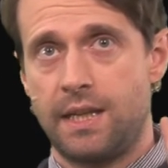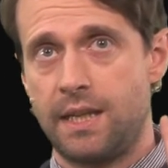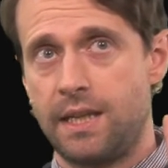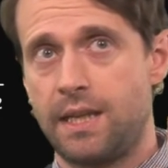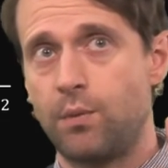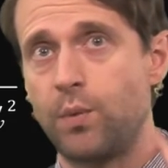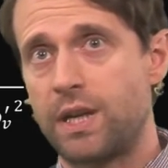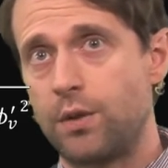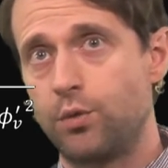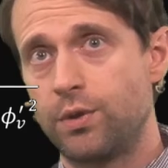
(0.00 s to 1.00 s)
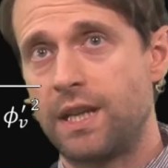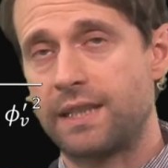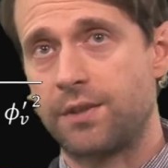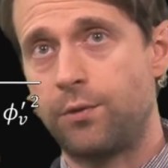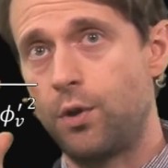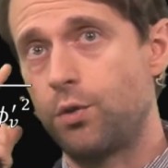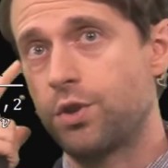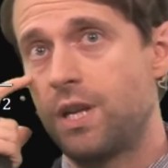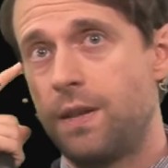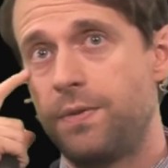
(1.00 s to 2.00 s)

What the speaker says: We can do that as follows.